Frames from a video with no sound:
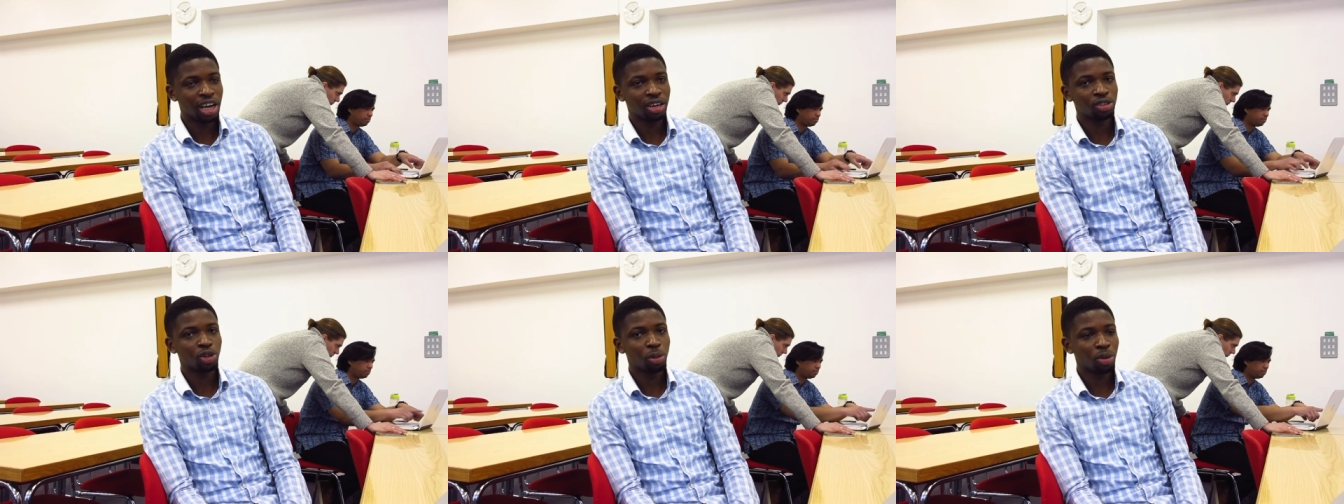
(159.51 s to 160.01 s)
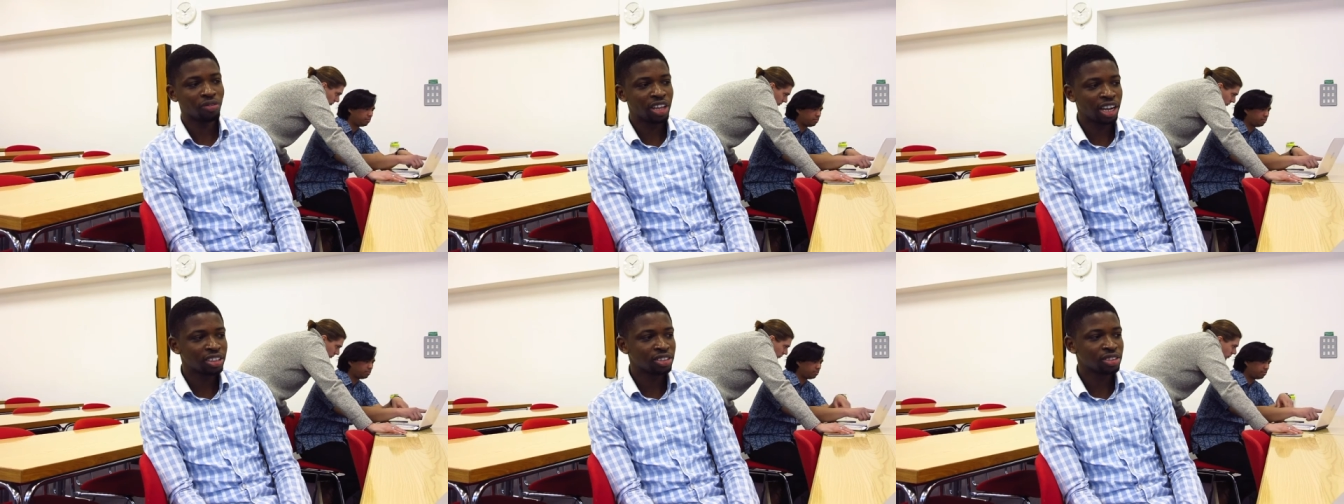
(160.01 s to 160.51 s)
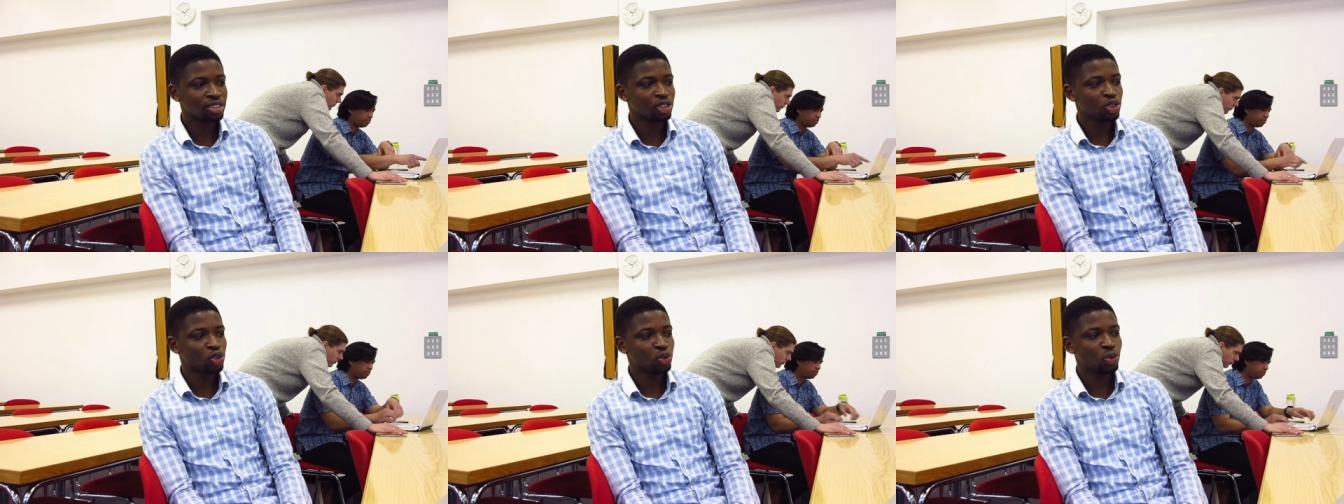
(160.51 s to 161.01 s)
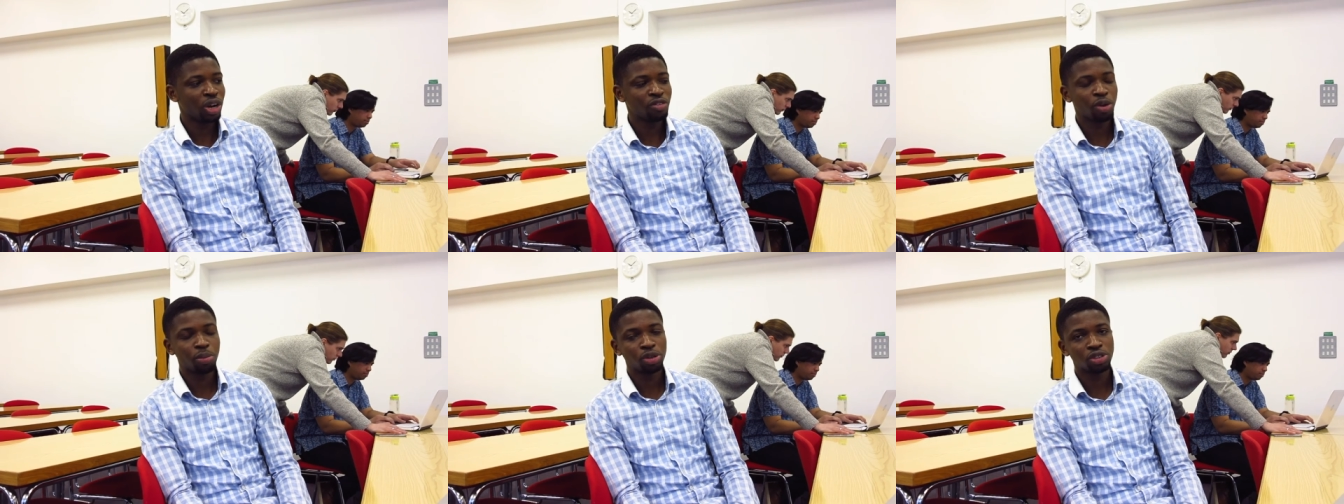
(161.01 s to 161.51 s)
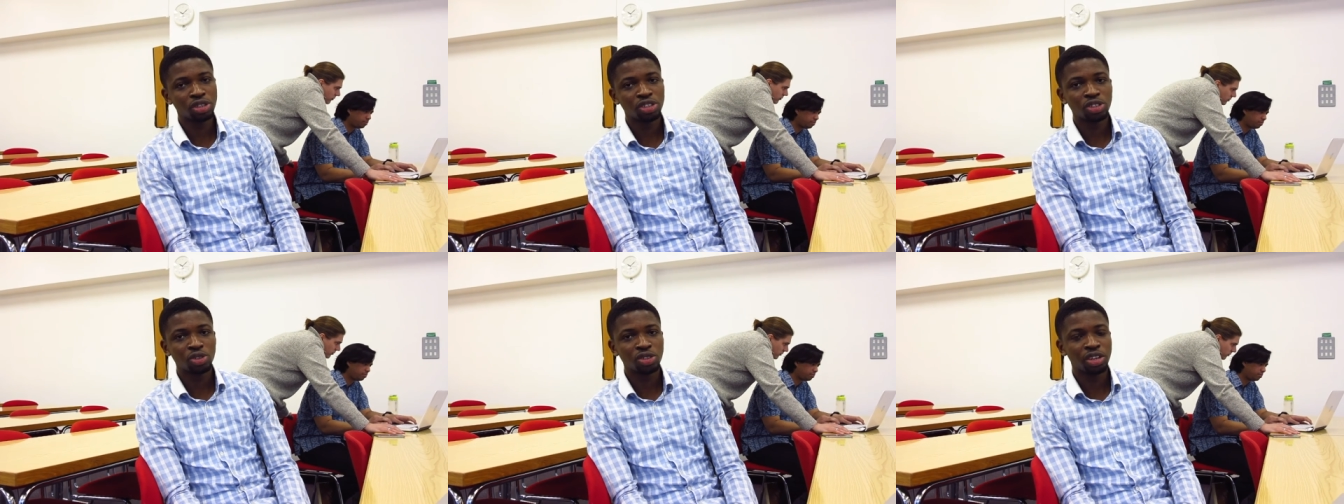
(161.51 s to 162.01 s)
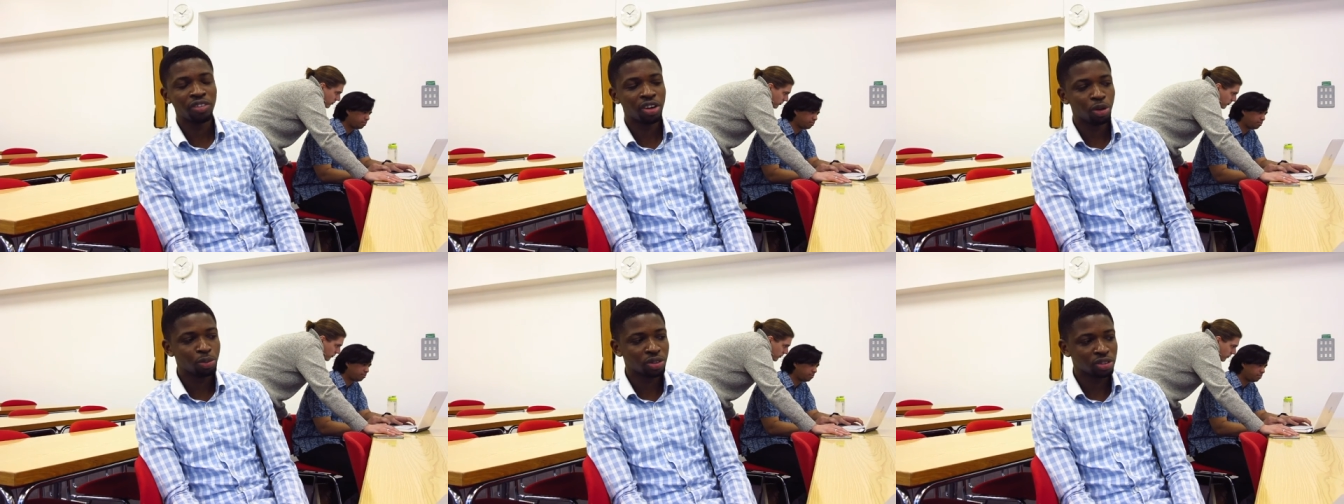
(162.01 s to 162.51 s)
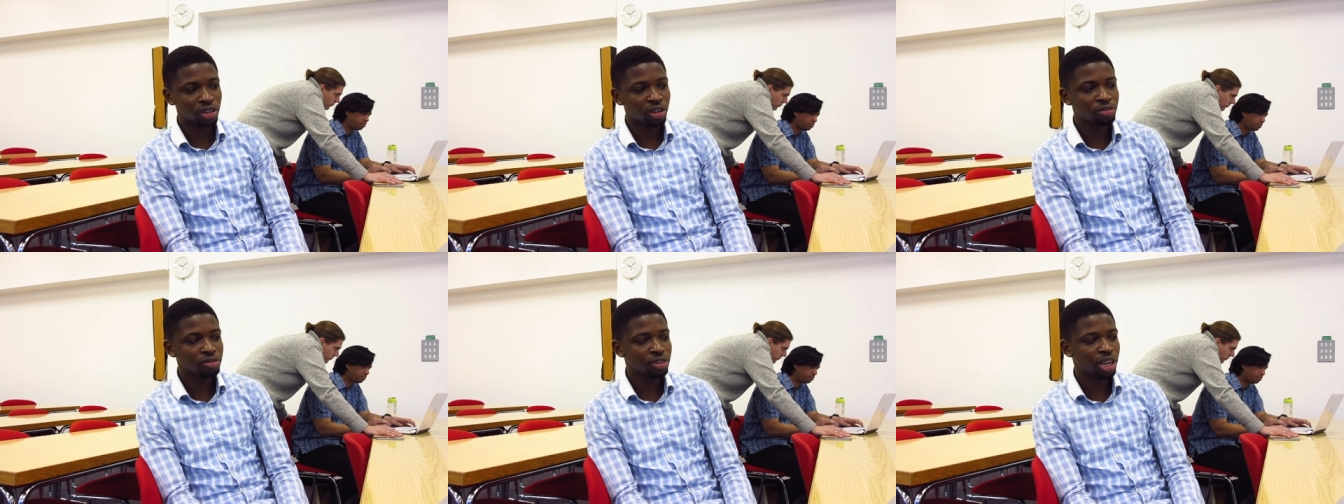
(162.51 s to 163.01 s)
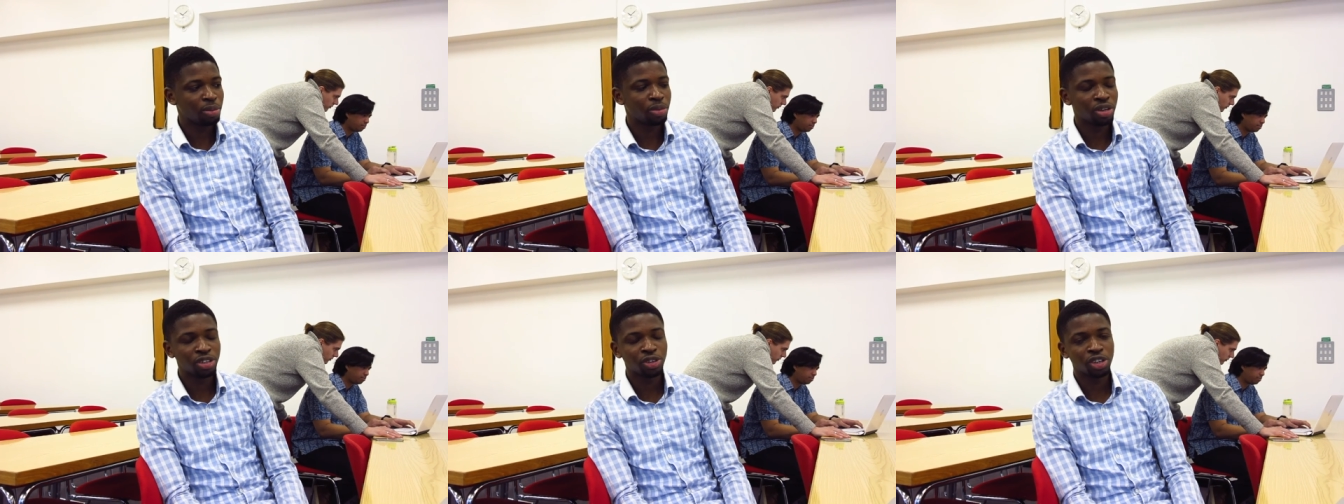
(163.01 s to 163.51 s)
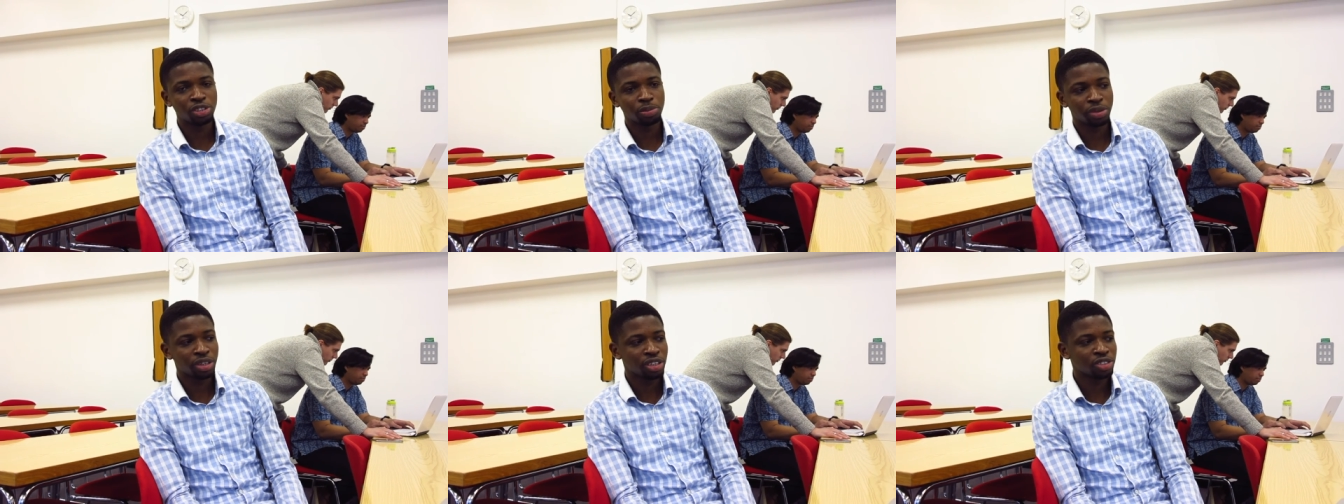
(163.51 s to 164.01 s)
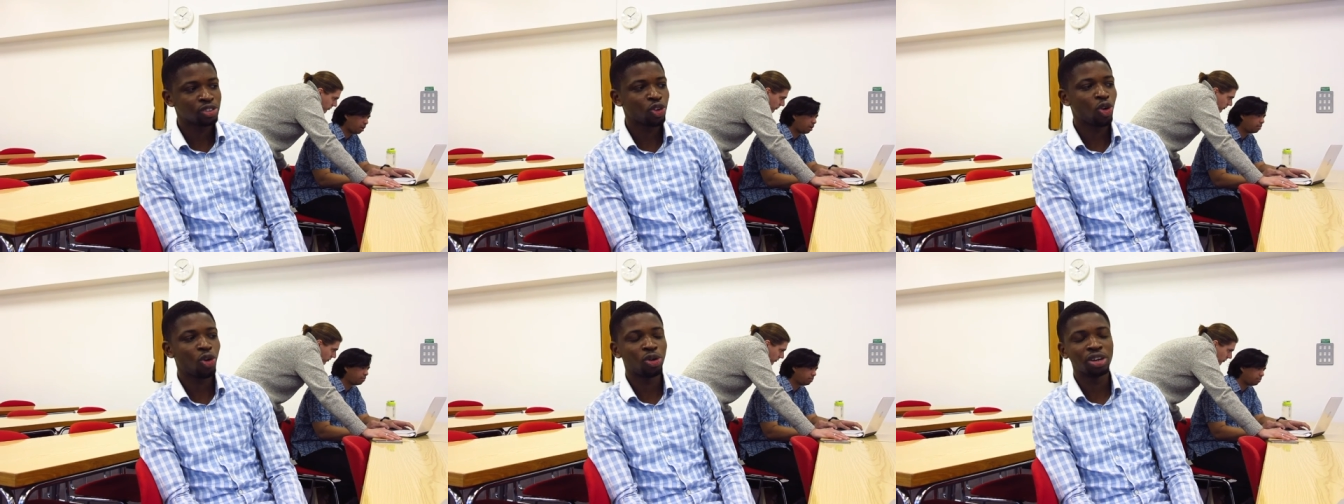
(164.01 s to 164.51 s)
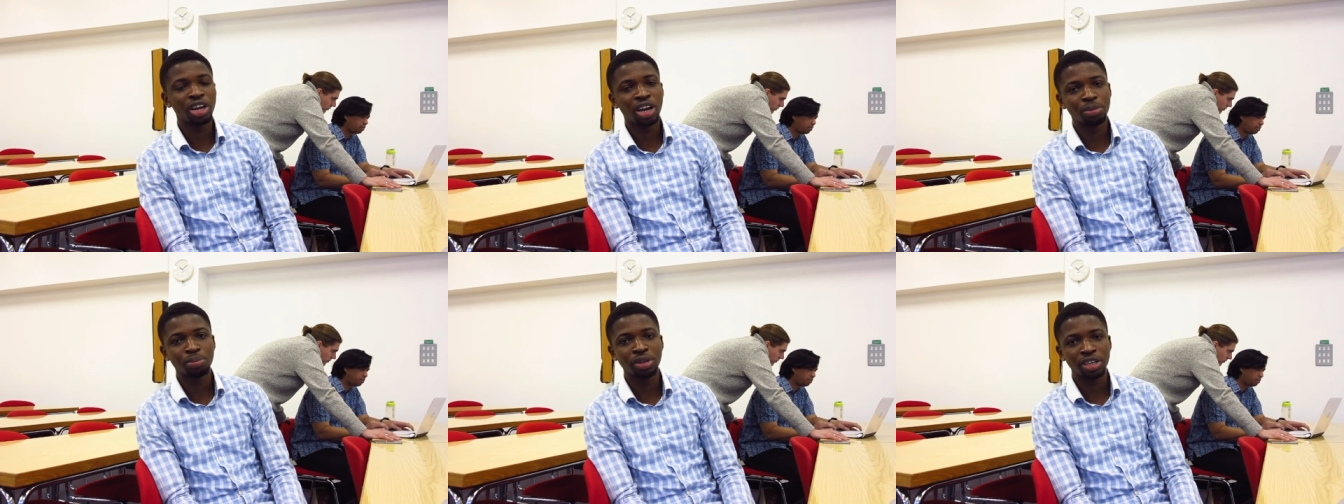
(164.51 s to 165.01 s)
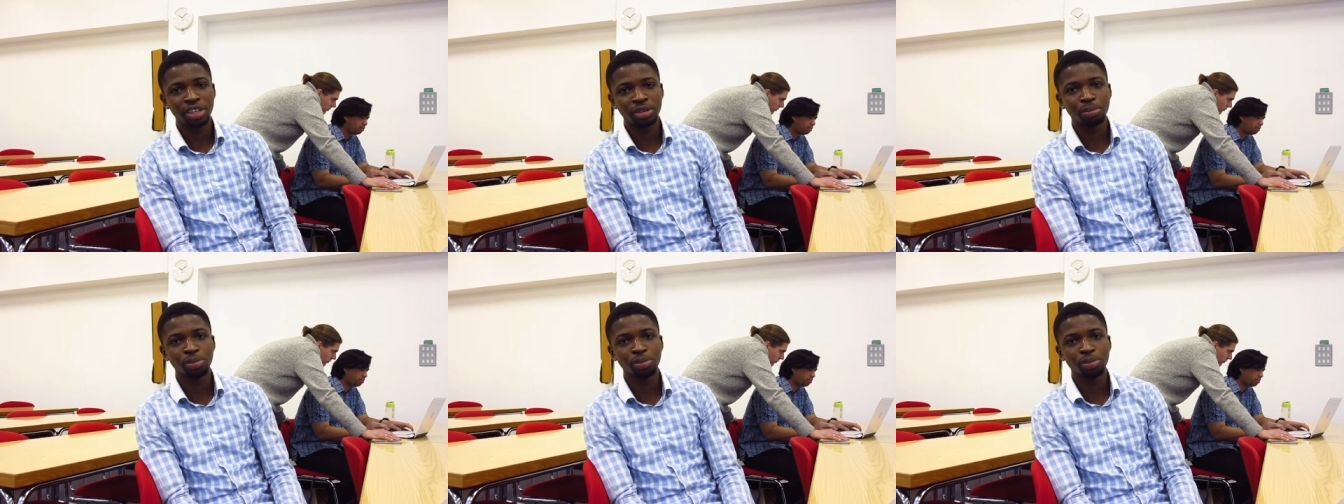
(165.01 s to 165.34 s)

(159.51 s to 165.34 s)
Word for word: And on top of that, you have the opportunity to develop yourself and broaden your experience on groundbreaking